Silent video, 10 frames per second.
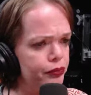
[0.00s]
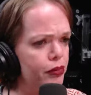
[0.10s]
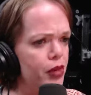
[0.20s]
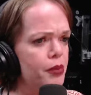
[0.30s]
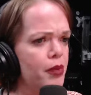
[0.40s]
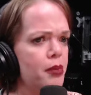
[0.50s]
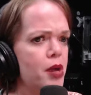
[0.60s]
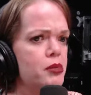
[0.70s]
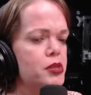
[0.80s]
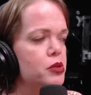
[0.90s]
my
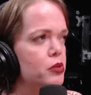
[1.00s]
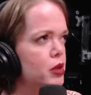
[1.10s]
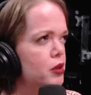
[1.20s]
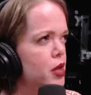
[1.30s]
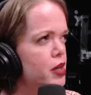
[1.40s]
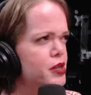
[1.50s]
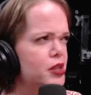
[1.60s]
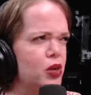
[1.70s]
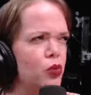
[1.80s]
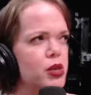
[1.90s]
mom's doing lunch,
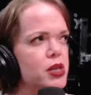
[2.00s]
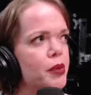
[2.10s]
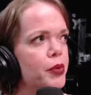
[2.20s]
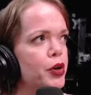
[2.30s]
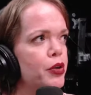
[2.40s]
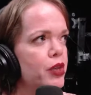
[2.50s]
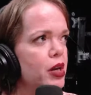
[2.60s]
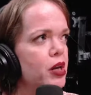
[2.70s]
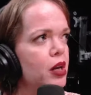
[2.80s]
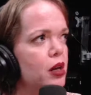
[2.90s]
what time are you
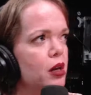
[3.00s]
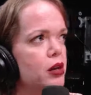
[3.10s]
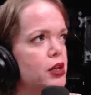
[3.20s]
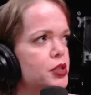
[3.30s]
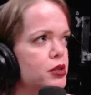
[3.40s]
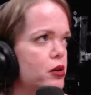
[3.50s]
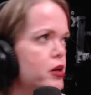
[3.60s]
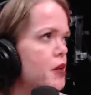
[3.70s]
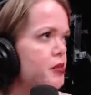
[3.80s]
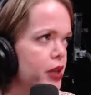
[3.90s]
thinking? She's already
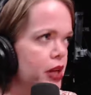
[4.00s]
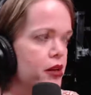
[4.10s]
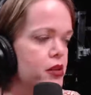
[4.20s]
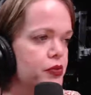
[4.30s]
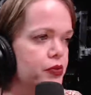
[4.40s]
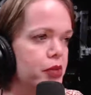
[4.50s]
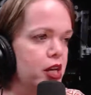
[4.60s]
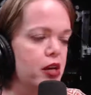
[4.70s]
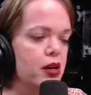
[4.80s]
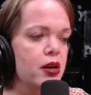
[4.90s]
got plans for
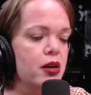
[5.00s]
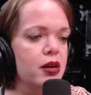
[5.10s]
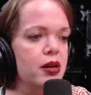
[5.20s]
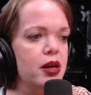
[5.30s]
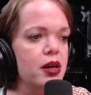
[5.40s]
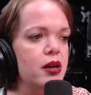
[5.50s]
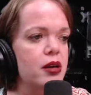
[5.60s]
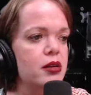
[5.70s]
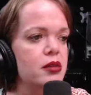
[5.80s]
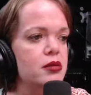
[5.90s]
me.
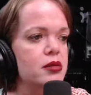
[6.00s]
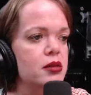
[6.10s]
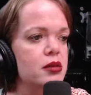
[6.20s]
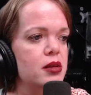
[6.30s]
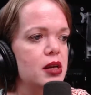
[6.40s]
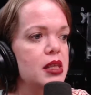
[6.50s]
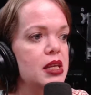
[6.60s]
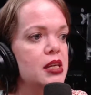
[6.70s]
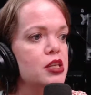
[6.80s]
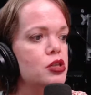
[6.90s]
And and
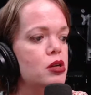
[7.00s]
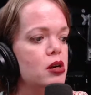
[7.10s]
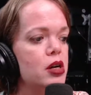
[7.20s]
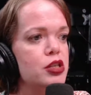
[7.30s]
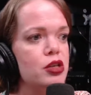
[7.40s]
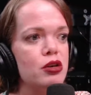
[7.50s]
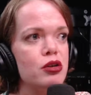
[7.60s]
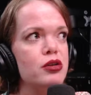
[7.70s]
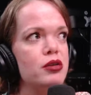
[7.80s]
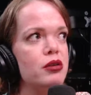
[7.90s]
then it
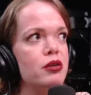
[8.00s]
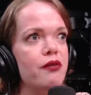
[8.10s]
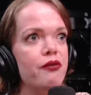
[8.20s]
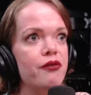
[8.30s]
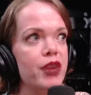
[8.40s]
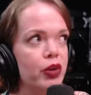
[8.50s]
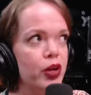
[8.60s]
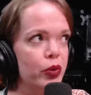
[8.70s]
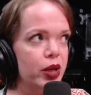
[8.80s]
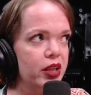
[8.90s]
turned very
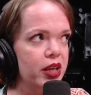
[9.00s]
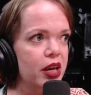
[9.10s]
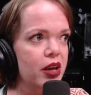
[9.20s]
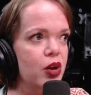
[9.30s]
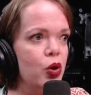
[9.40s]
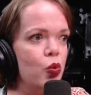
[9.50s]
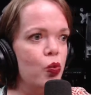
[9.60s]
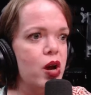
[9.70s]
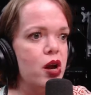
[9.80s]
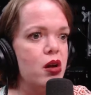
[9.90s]
quickly,
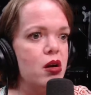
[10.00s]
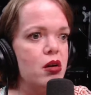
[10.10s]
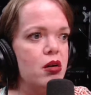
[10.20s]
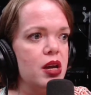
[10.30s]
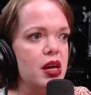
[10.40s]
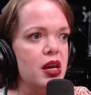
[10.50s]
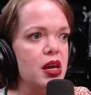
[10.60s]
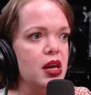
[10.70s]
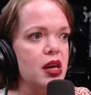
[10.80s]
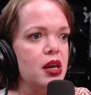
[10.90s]
where
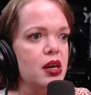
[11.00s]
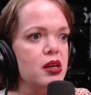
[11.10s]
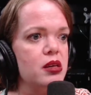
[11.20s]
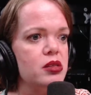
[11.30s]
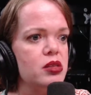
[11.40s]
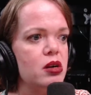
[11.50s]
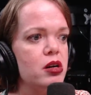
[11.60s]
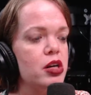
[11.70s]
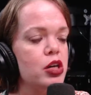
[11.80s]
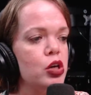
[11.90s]
he
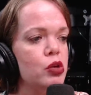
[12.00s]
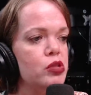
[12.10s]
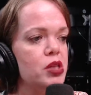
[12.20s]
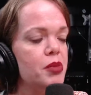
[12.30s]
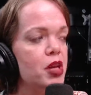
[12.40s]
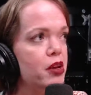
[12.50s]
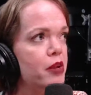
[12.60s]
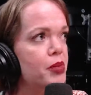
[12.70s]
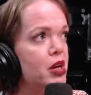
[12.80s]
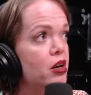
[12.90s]
started accusing me of
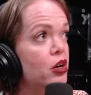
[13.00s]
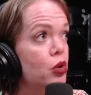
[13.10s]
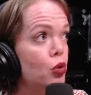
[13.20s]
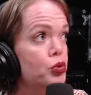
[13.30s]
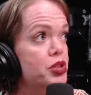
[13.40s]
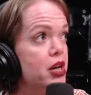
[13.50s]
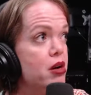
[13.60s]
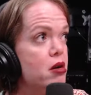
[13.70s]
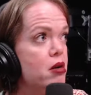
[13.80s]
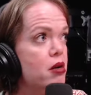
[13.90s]
being a gold
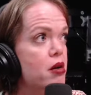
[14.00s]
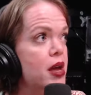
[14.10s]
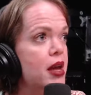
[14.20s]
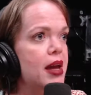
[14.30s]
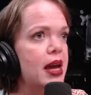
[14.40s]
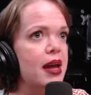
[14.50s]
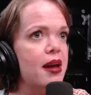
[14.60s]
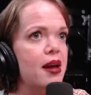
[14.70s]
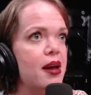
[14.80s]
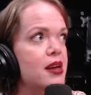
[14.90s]
digger.
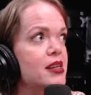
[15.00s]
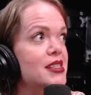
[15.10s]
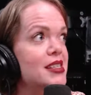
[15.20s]
And